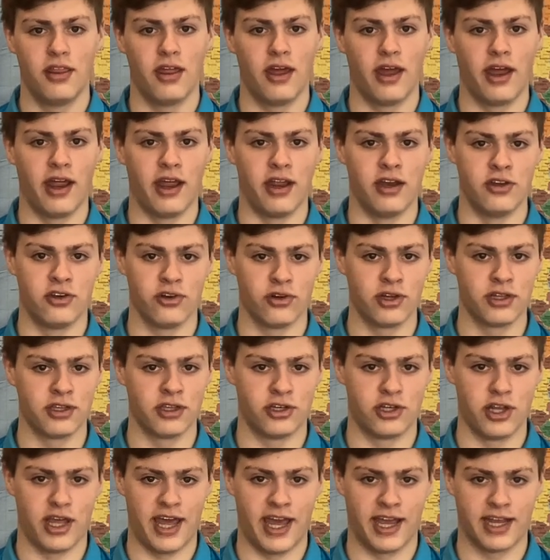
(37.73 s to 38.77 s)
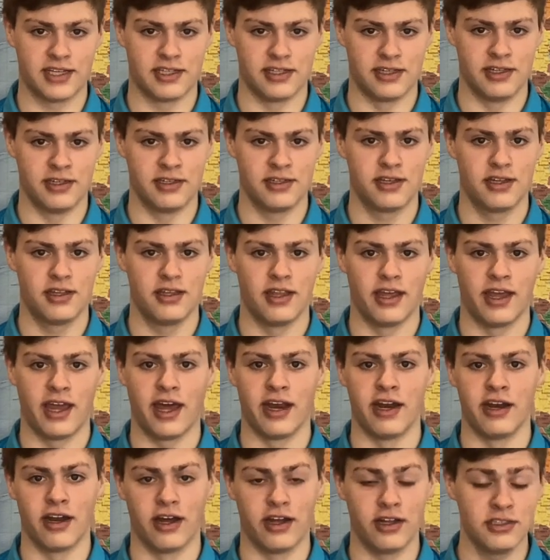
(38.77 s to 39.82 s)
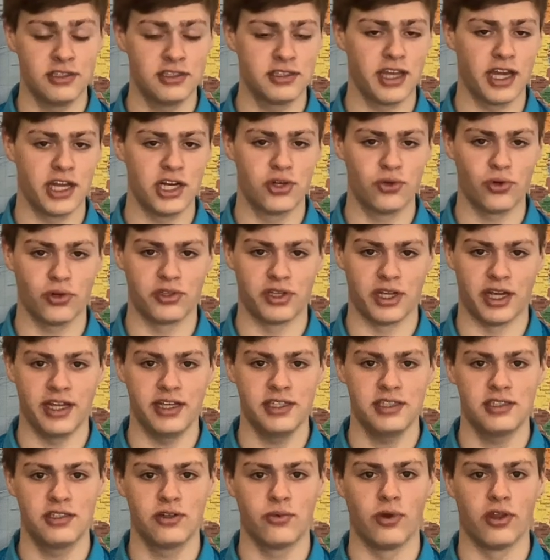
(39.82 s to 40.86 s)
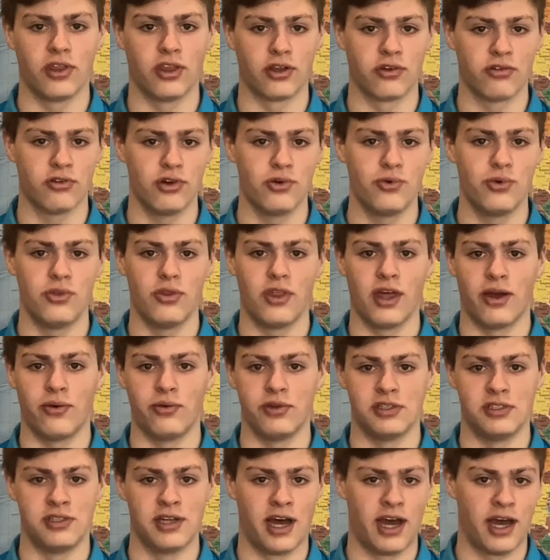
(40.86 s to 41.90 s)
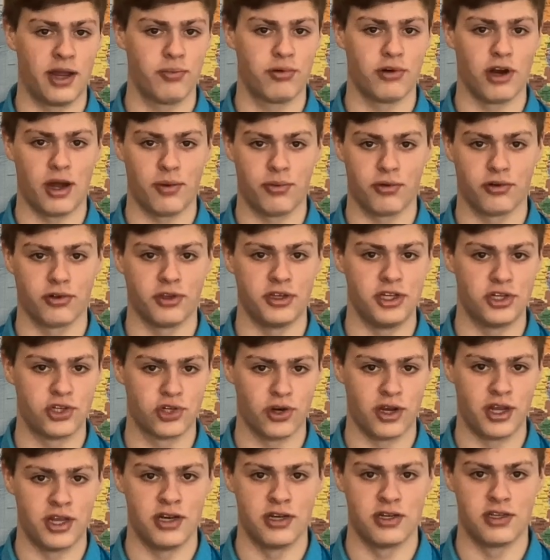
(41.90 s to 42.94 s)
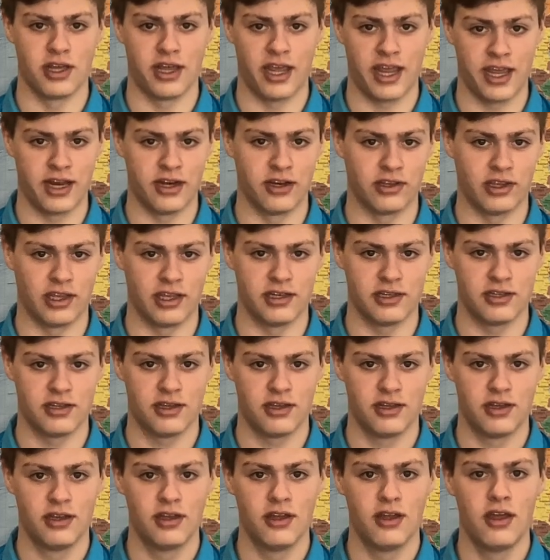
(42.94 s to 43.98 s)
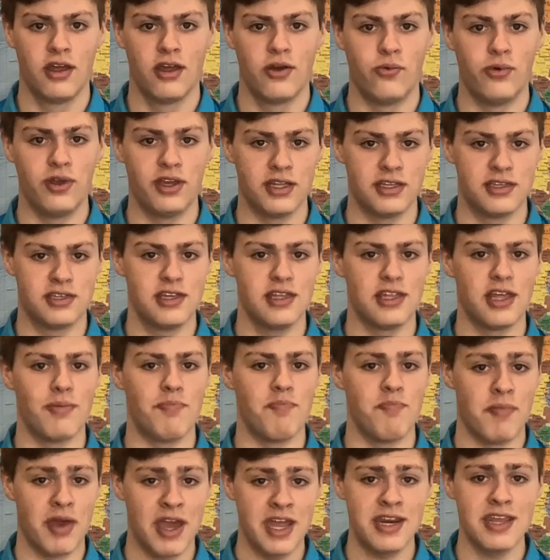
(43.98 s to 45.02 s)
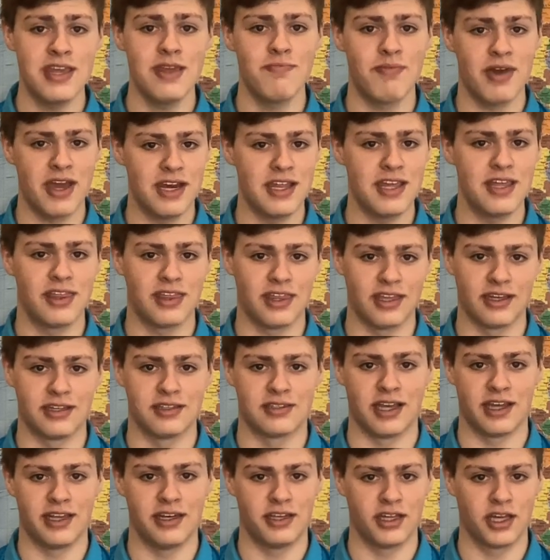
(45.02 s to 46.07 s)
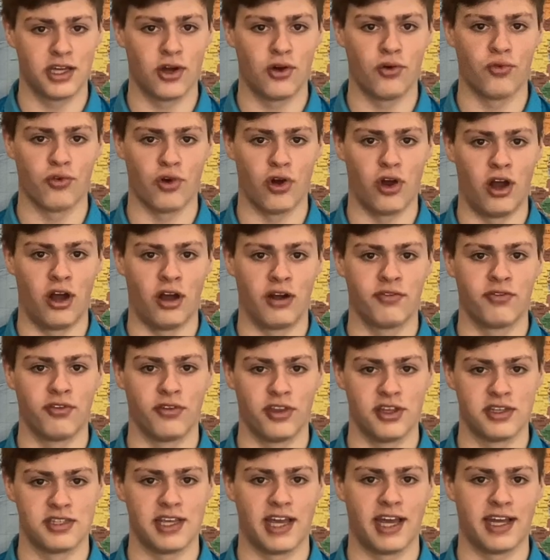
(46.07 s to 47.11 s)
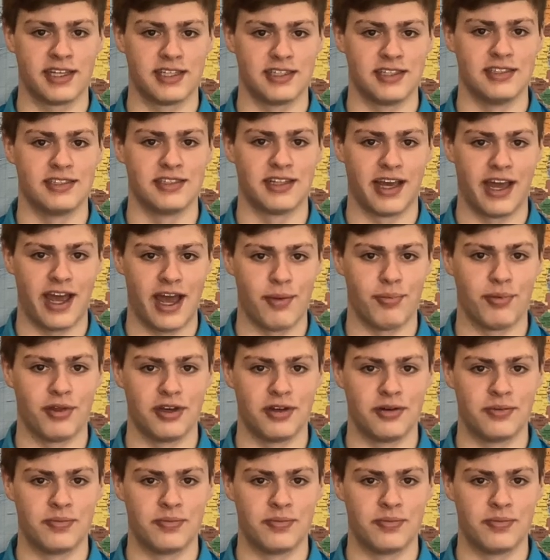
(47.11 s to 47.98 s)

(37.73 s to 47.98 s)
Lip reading: And during the accident, they had an unscheduled test with a crew that was not properly trained to handle it. We can see that many things had to go wrong for this accident to happen.